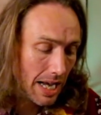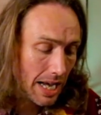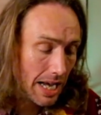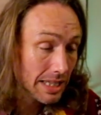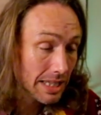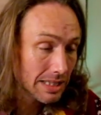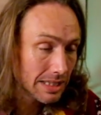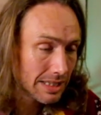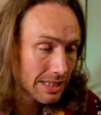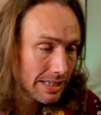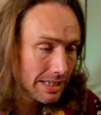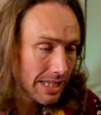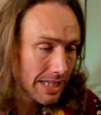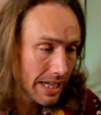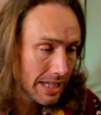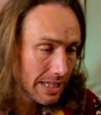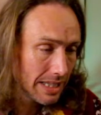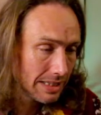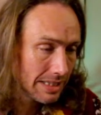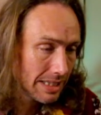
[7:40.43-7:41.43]

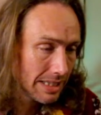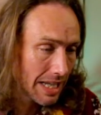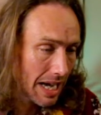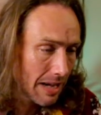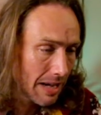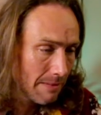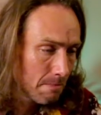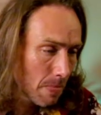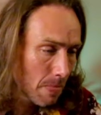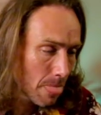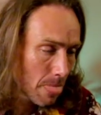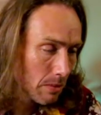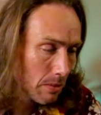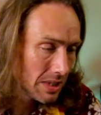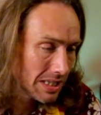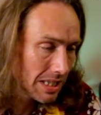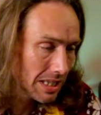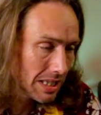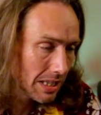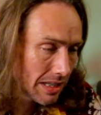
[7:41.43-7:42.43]
Second to that, there was
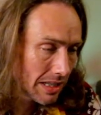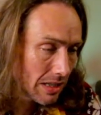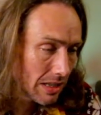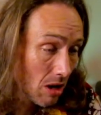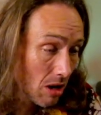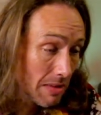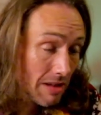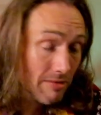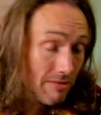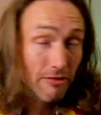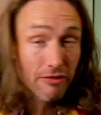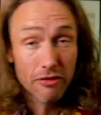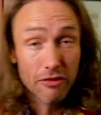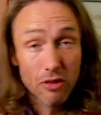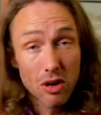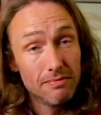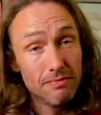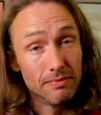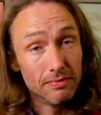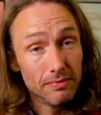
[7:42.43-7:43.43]
a comment
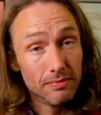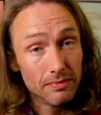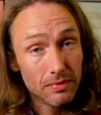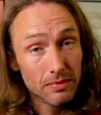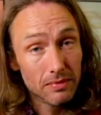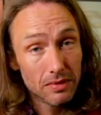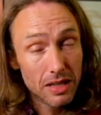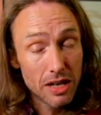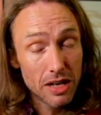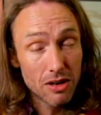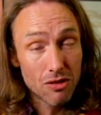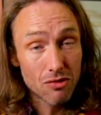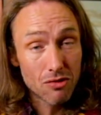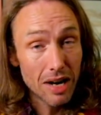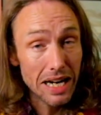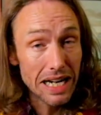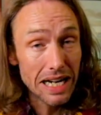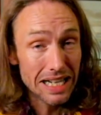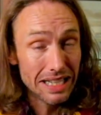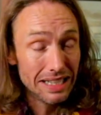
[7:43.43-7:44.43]
from the
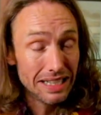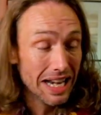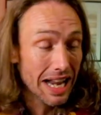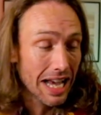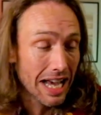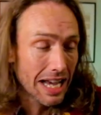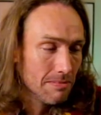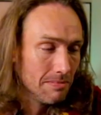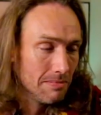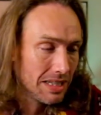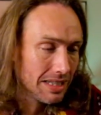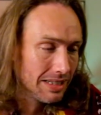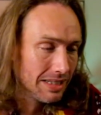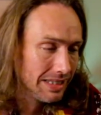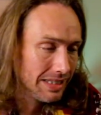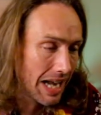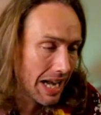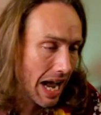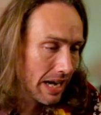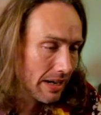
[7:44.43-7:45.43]
already named
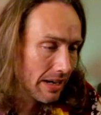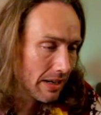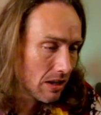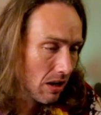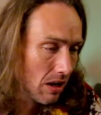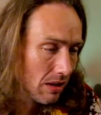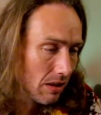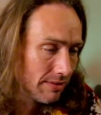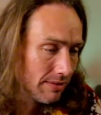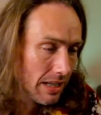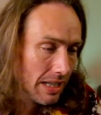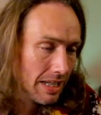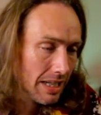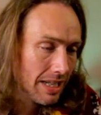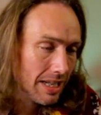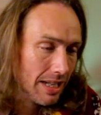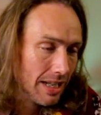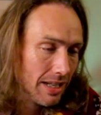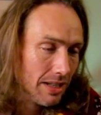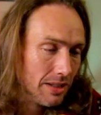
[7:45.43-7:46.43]
Dan Kov,
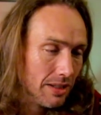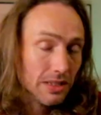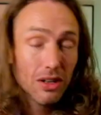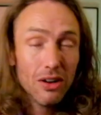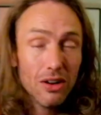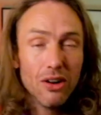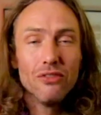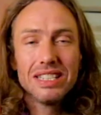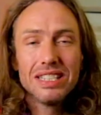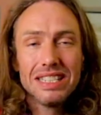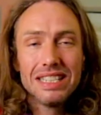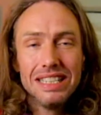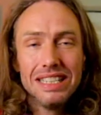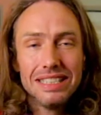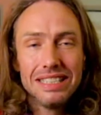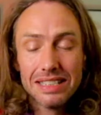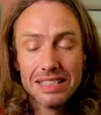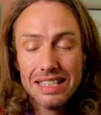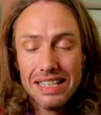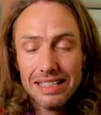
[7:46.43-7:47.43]
who is obviously just
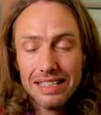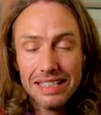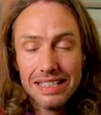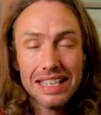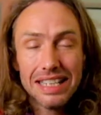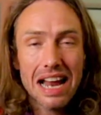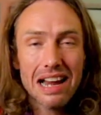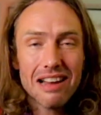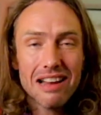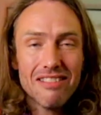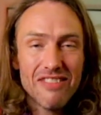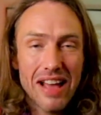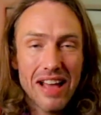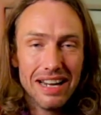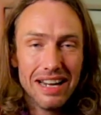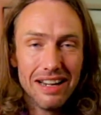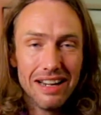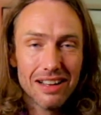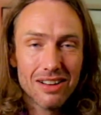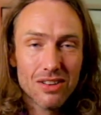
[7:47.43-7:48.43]
gallivanting
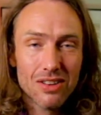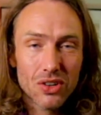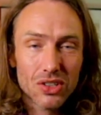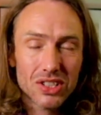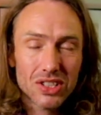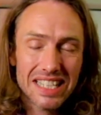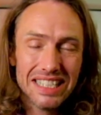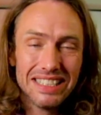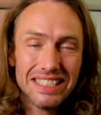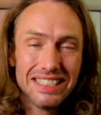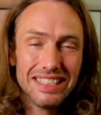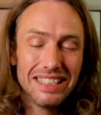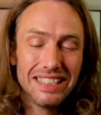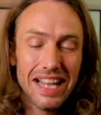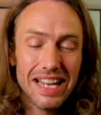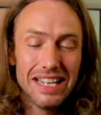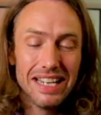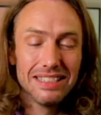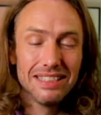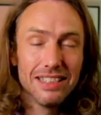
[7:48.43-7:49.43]
across the
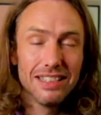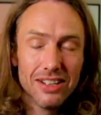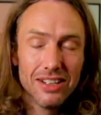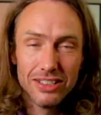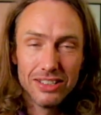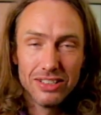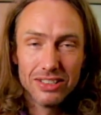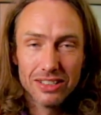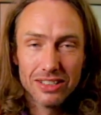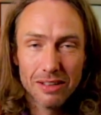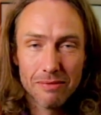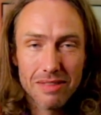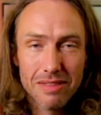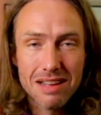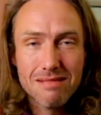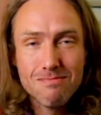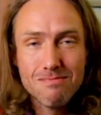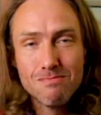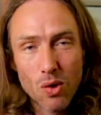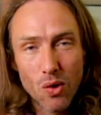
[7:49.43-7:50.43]
states to go and do something
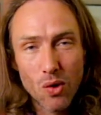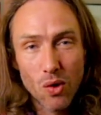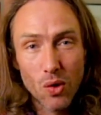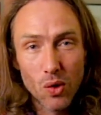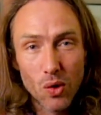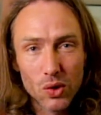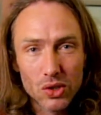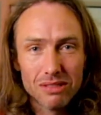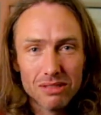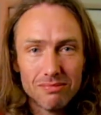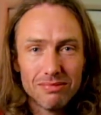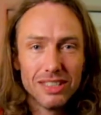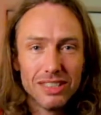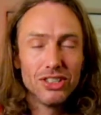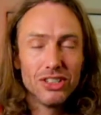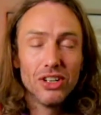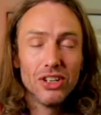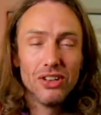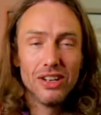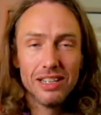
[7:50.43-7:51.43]
more awesome than
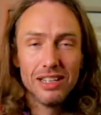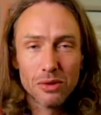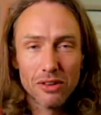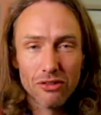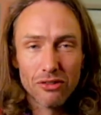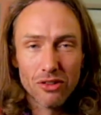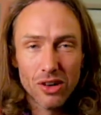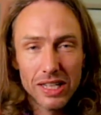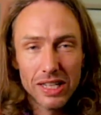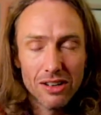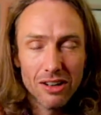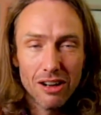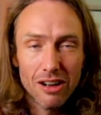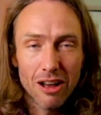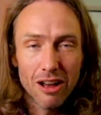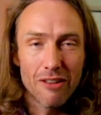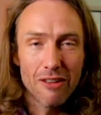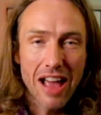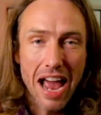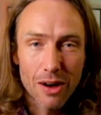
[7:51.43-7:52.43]
tune into a Friday Night Live.
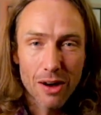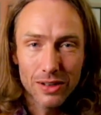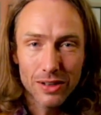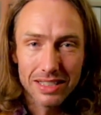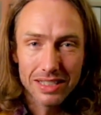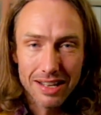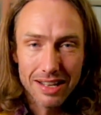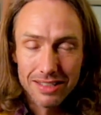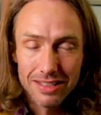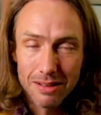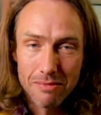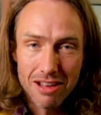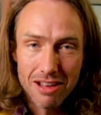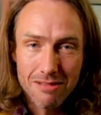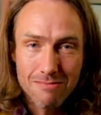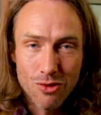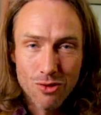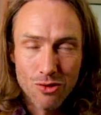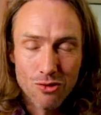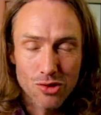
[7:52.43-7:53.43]
How is there something
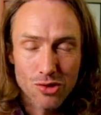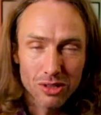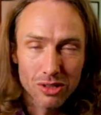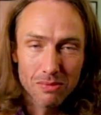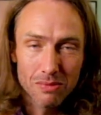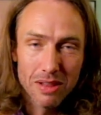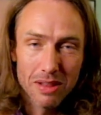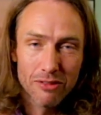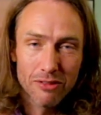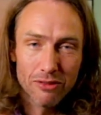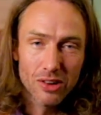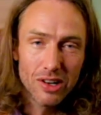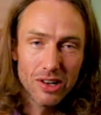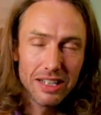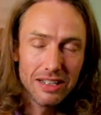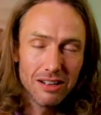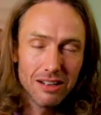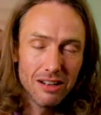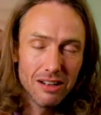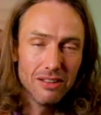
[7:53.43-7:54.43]
more awesome than a Friday
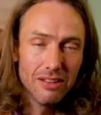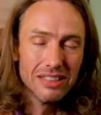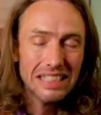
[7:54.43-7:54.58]
Night Live?